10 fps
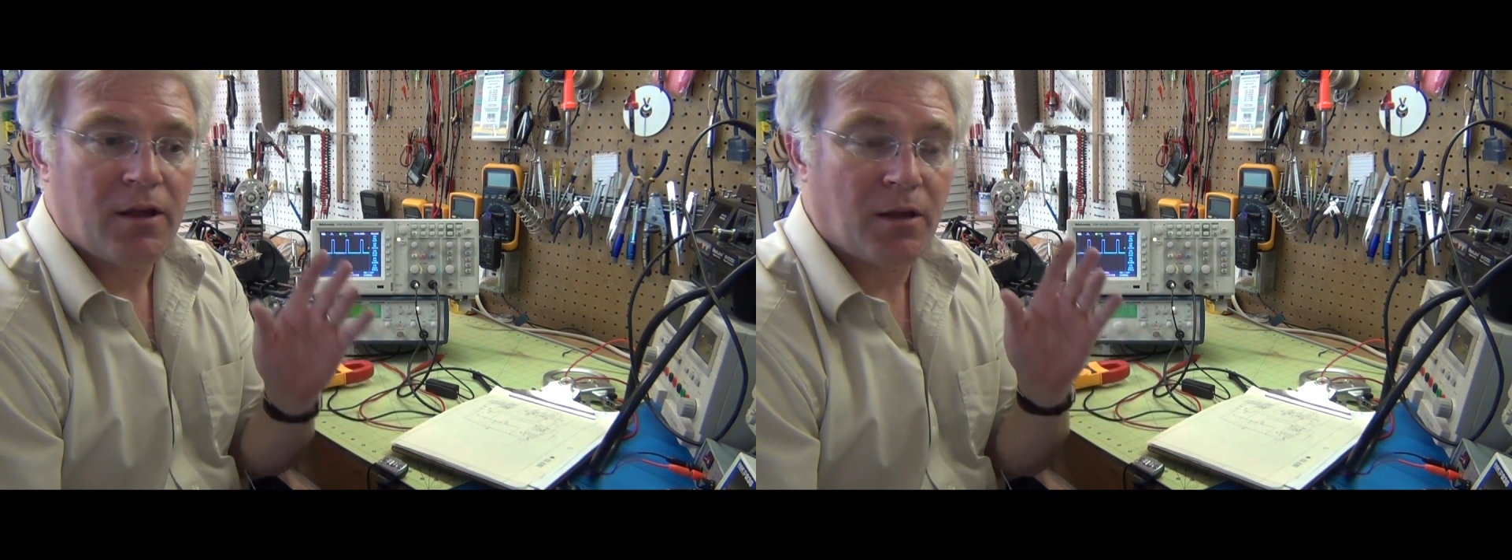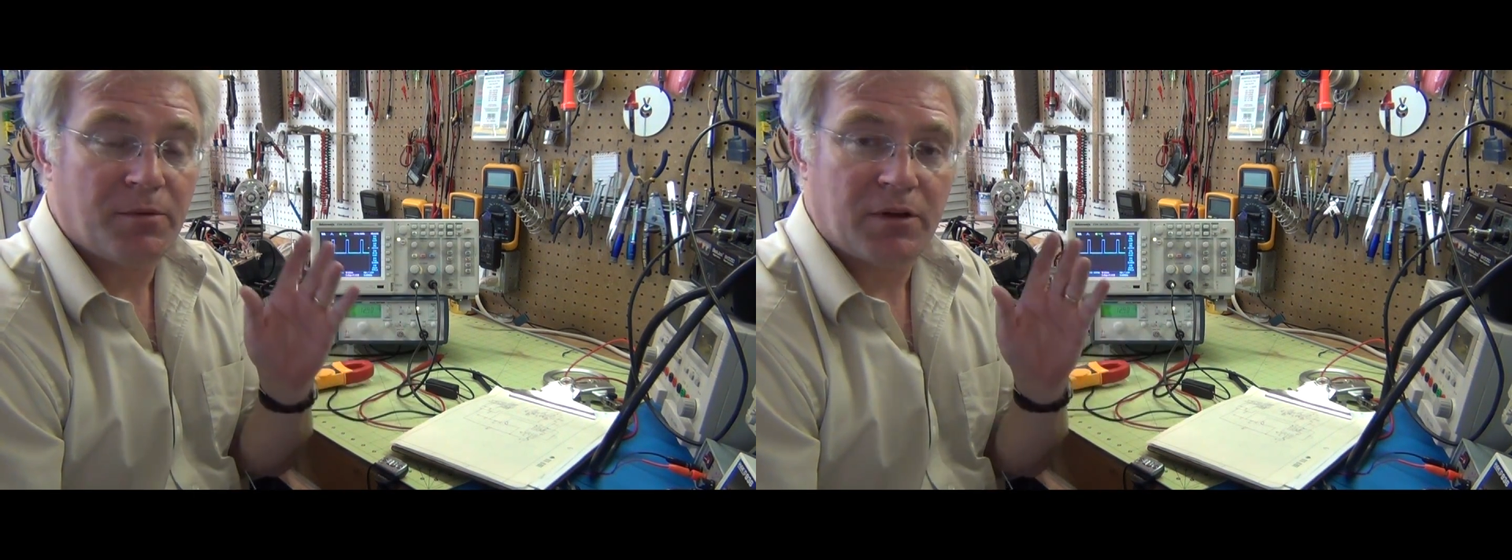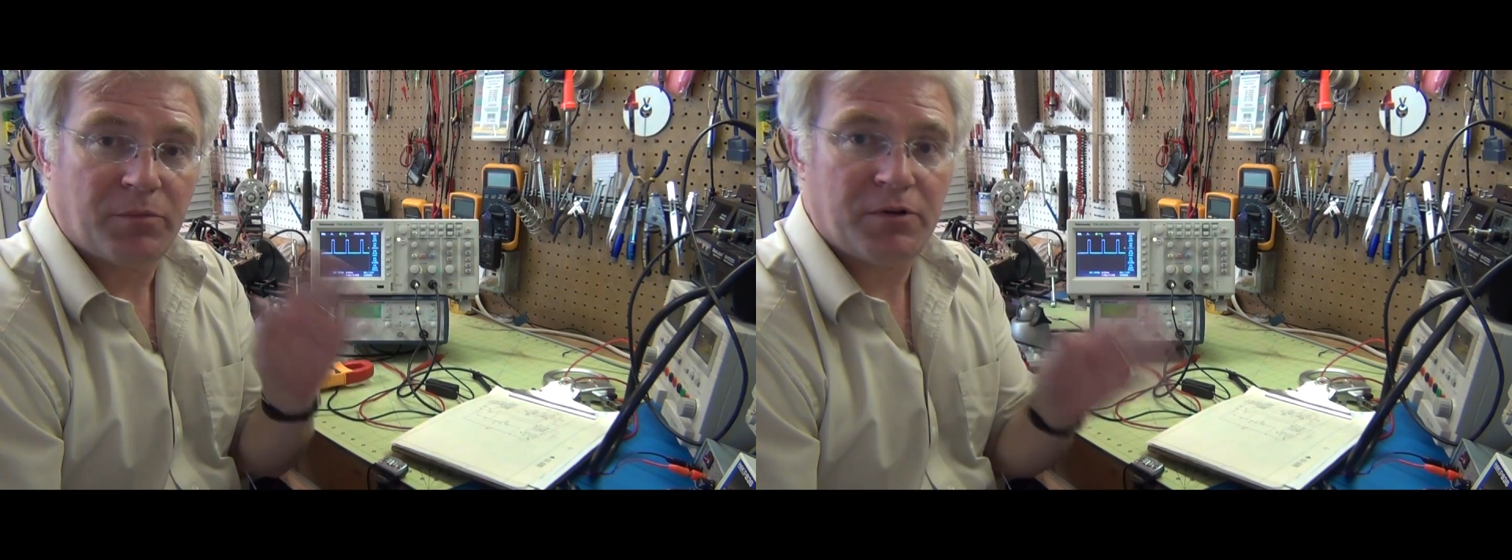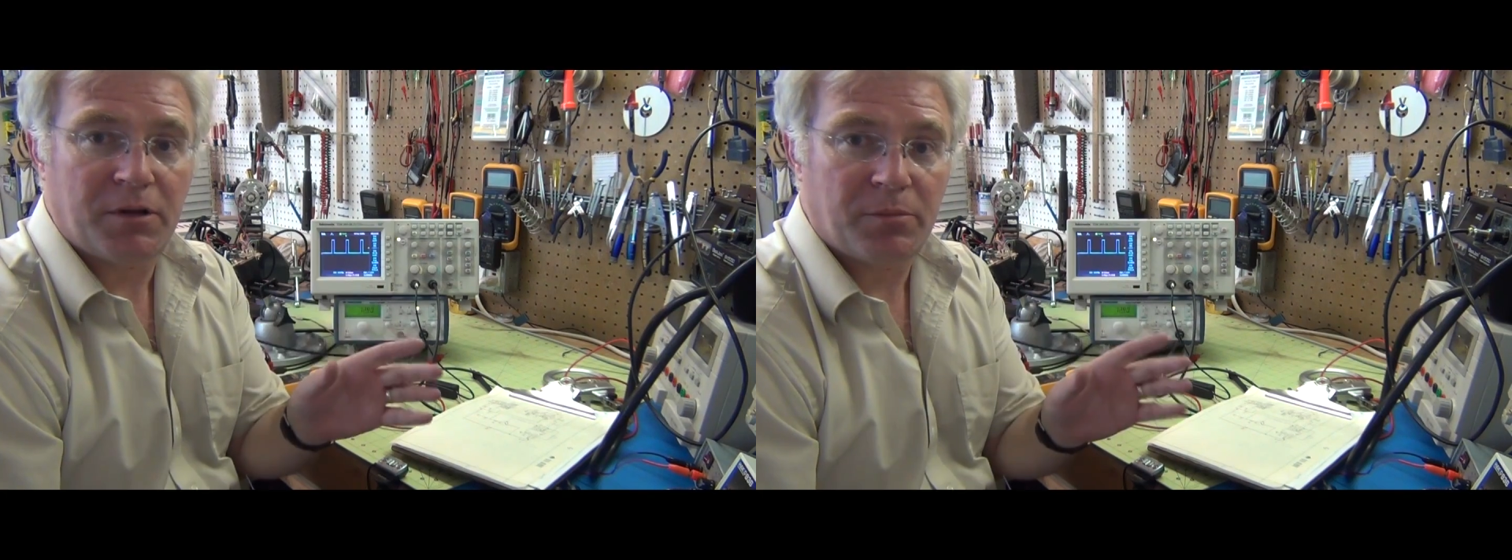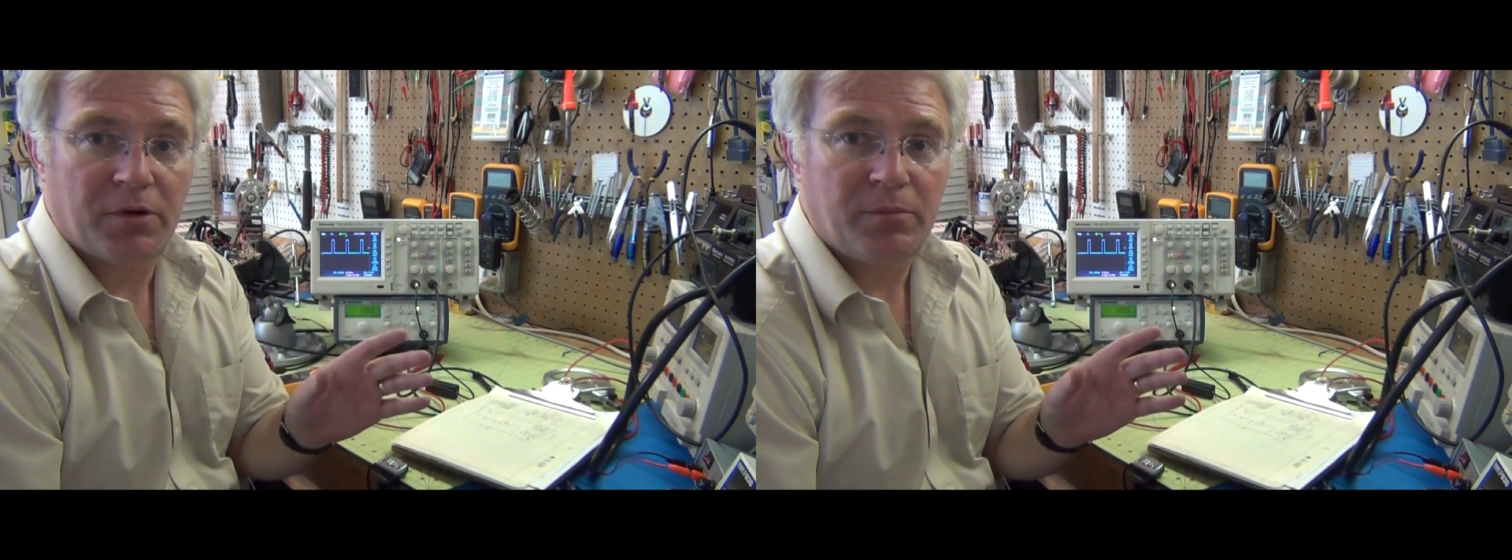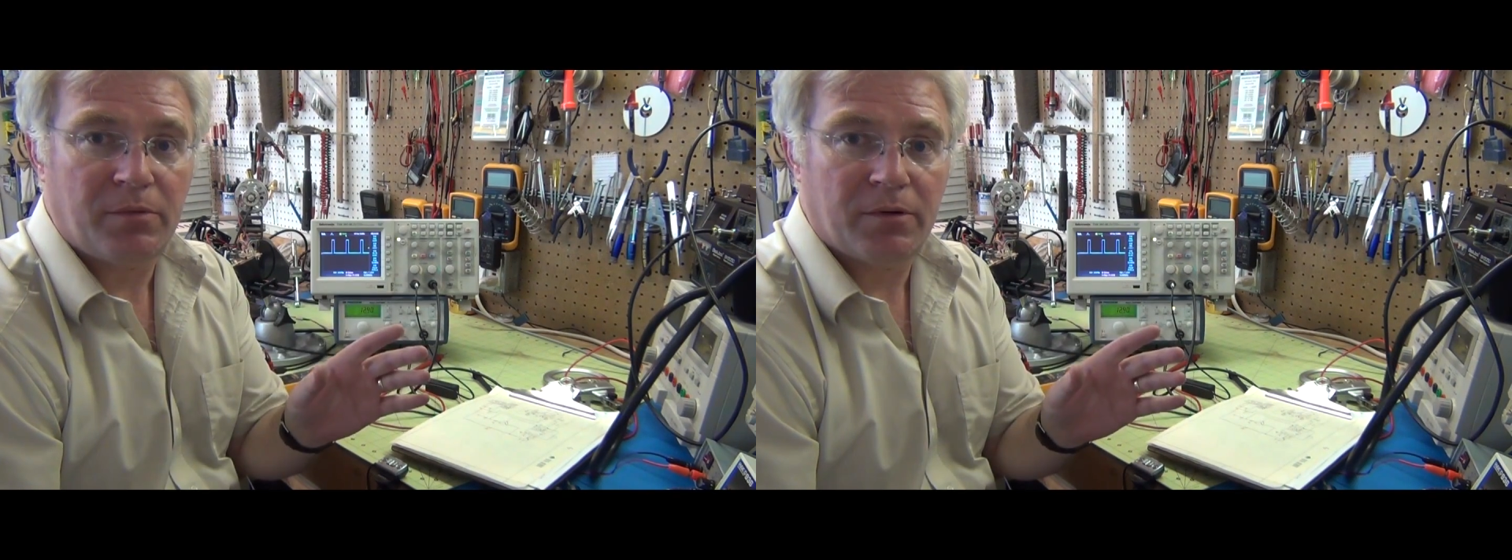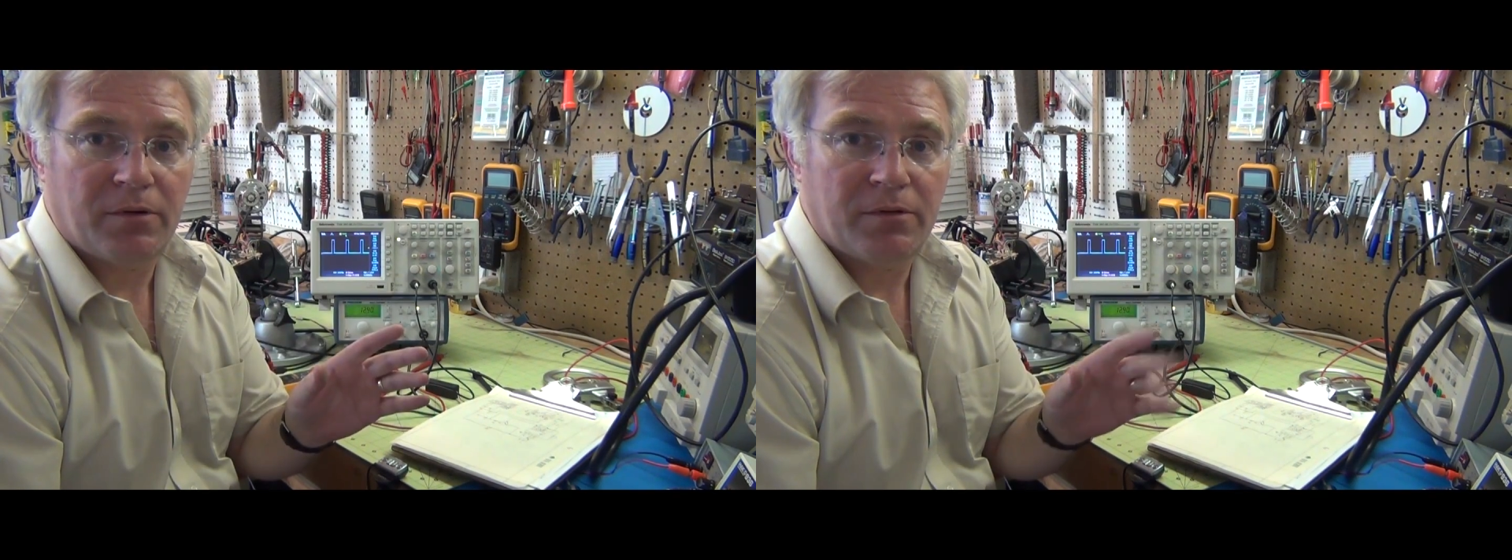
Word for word: I'm going to put on a breadboard.